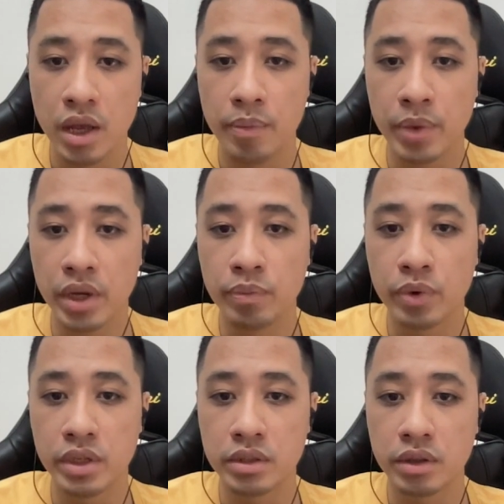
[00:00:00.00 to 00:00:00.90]
many
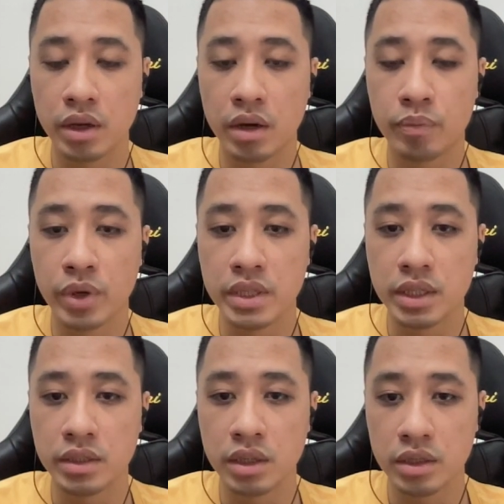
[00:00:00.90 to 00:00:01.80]

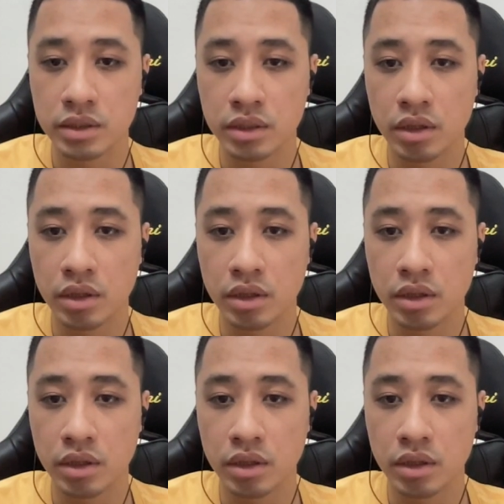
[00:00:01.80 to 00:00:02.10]
prisoners